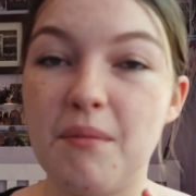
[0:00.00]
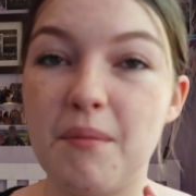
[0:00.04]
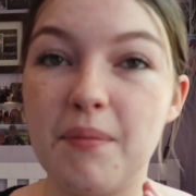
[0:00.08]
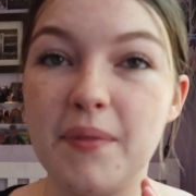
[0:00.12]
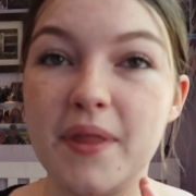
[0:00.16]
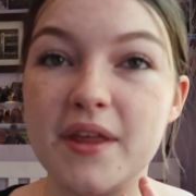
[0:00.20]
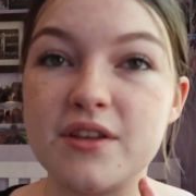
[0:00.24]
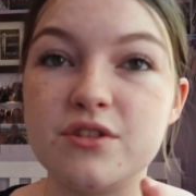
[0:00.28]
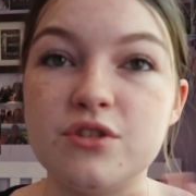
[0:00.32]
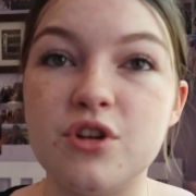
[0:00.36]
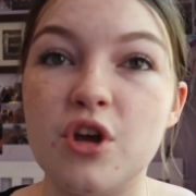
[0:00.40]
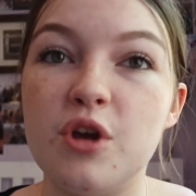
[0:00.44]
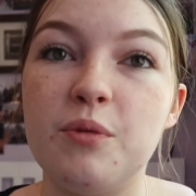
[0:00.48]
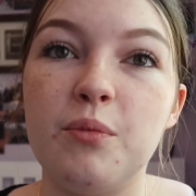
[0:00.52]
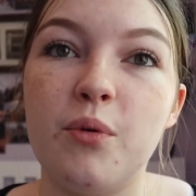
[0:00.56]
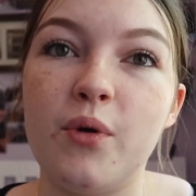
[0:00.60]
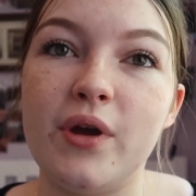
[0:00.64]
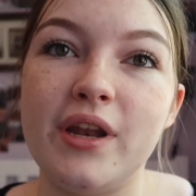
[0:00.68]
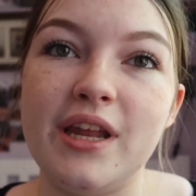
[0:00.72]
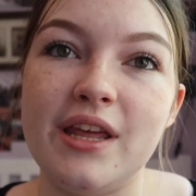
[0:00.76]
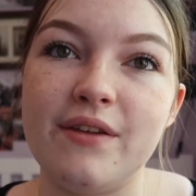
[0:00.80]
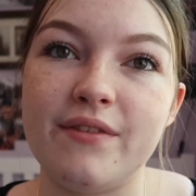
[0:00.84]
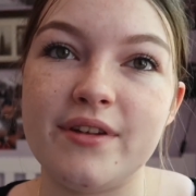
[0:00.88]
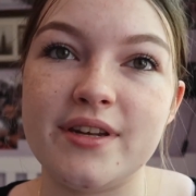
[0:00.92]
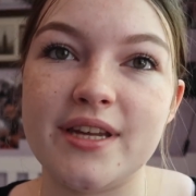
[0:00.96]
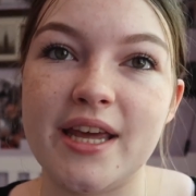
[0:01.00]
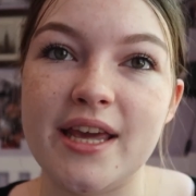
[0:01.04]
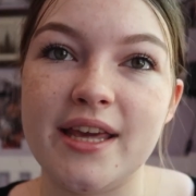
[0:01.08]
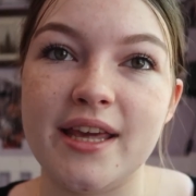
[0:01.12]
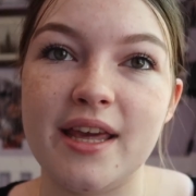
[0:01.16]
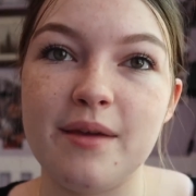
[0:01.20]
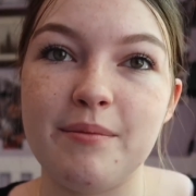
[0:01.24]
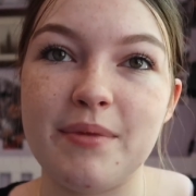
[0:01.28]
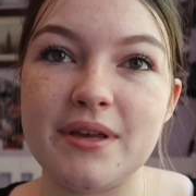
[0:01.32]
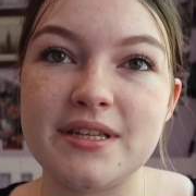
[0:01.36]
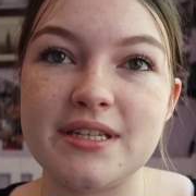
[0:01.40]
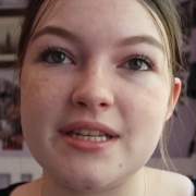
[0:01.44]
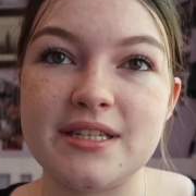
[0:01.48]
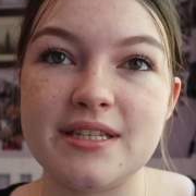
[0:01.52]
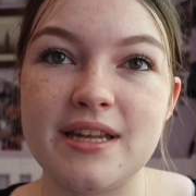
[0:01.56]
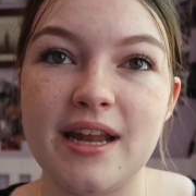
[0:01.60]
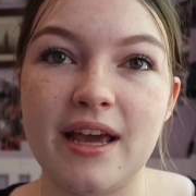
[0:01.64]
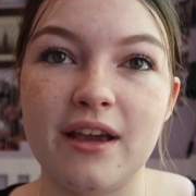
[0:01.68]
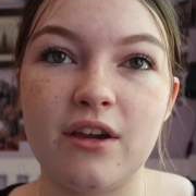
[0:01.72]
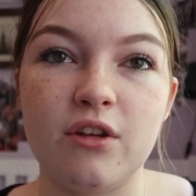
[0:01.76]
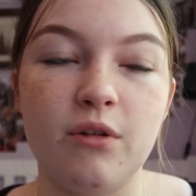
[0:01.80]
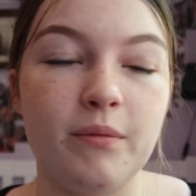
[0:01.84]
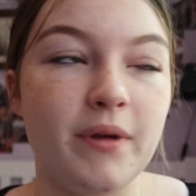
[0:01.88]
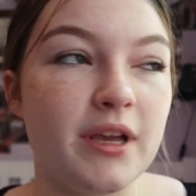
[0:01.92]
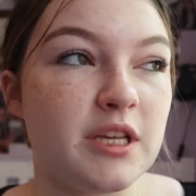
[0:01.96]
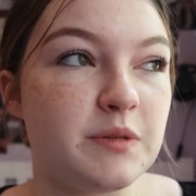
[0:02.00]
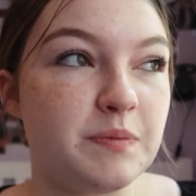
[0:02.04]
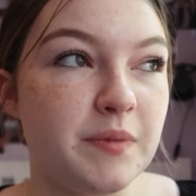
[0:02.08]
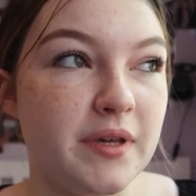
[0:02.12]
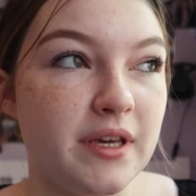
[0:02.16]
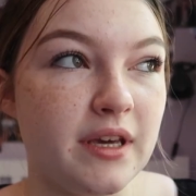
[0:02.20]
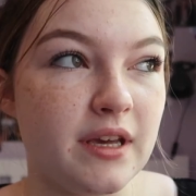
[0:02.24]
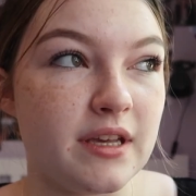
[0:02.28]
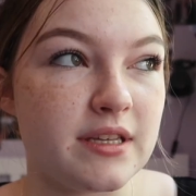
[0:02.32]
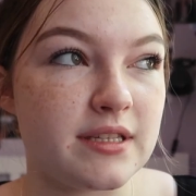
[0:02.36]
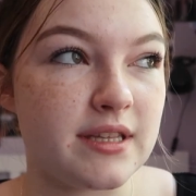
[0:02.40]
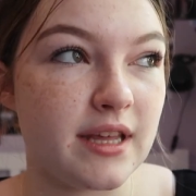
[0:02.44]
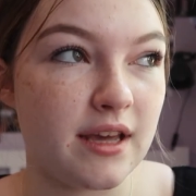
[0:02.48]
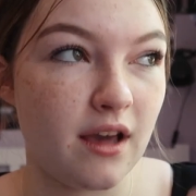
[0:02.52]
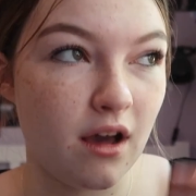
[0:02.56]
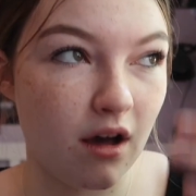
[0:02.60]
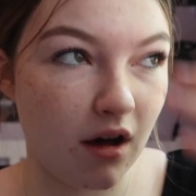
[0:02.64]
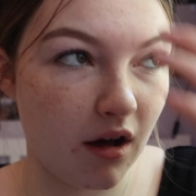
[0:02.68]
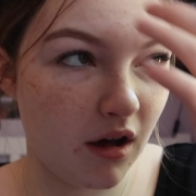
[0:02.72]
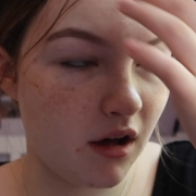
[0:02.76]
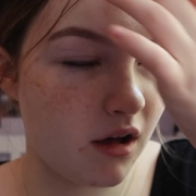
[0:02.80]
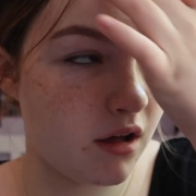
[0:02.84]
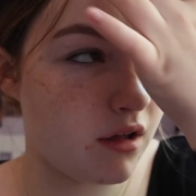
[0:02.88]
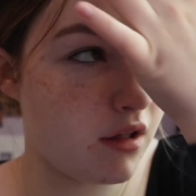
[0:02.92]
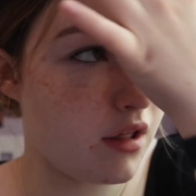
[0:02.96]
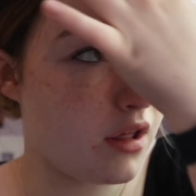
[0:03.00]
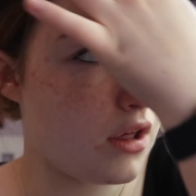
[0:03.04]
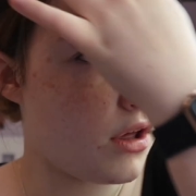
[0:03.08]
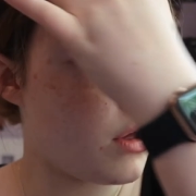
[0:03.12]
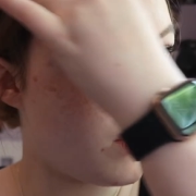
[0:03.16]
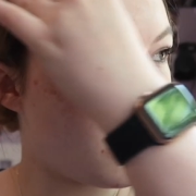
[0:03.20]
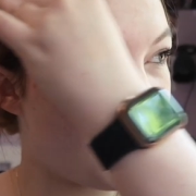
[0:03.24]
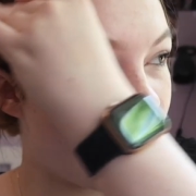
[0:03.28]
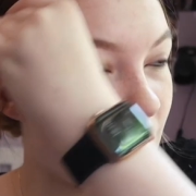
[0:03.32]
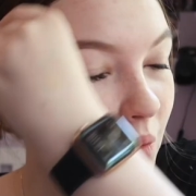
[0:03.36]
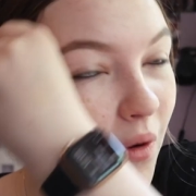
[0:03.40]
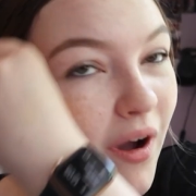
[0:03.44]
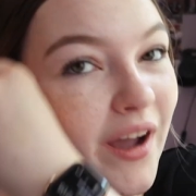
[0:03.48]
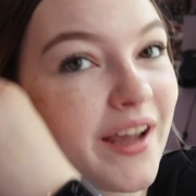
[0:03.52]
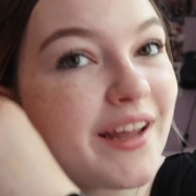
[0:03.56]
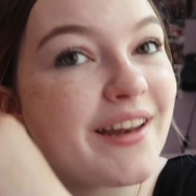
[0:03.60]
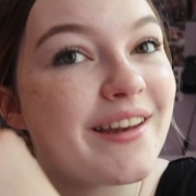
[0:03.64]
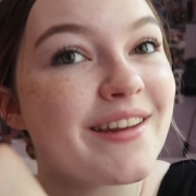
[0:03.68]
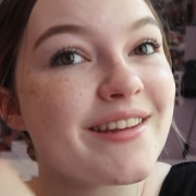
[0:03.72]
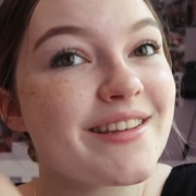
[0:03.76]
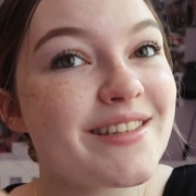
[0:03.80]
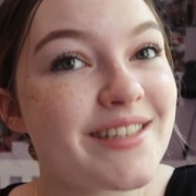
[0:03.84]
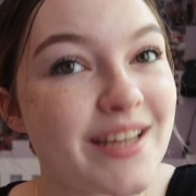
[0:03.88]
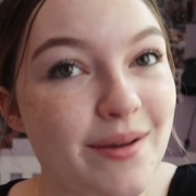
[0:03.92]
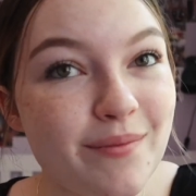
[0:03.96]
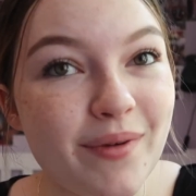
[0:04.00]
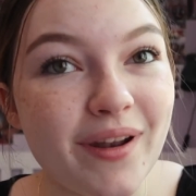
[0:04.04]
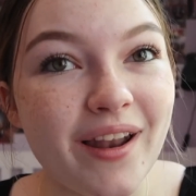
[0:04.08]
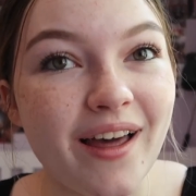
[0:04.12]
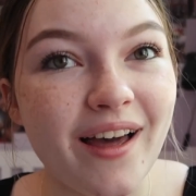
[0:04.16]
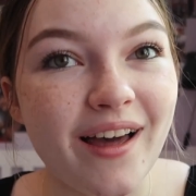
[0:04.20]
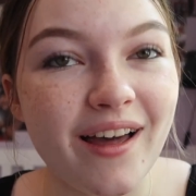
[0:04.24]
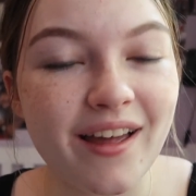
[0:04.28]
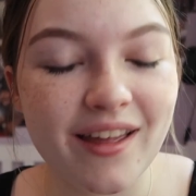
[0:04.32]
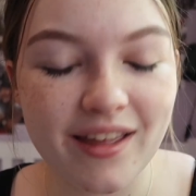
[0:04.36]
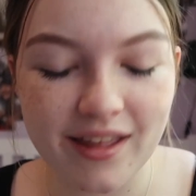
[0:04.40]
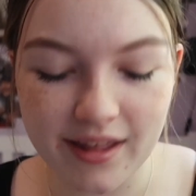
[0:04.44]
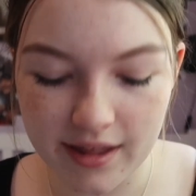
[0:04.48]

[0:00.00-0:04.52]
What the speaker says: there's no point even taking business and economics because they are quite similar.